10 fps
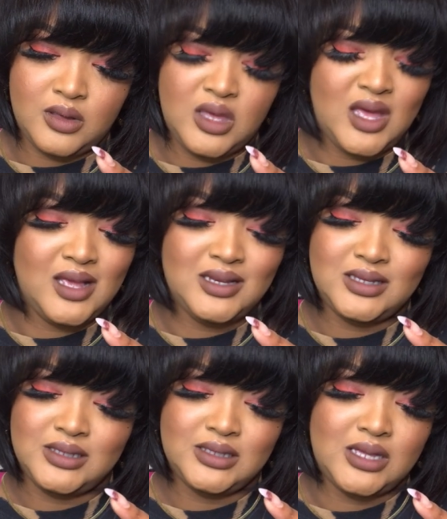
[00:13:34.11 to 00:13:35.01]
Yeah, it
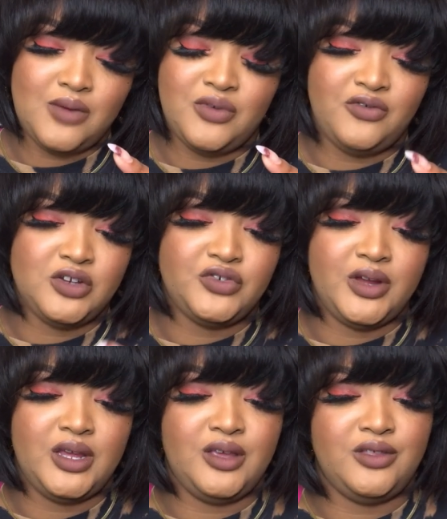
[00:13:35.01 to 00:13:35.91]
doesn't say
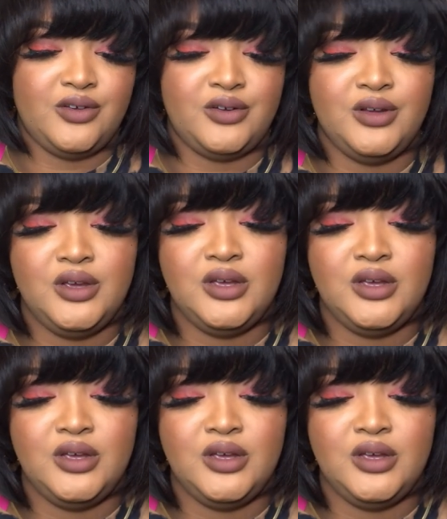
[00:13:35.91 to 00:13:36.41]
refrigerate either.